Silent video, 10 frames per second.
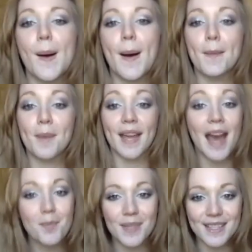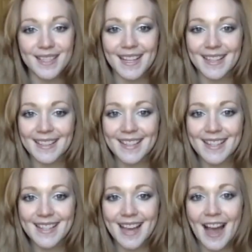On my happiest
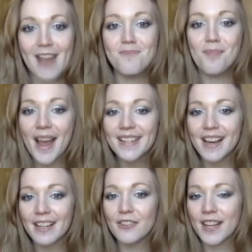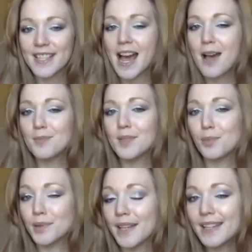days, I might not have had time to
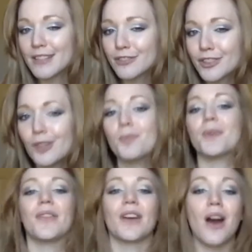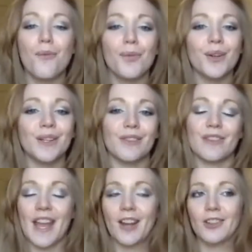play the flute, but the comfort of
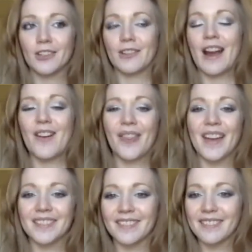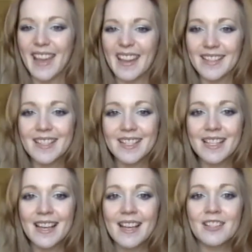carrying around that little case
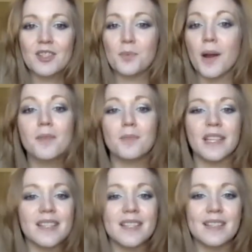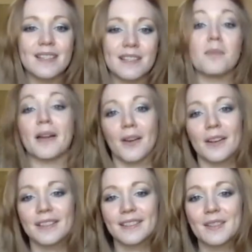just brought peace to my heart.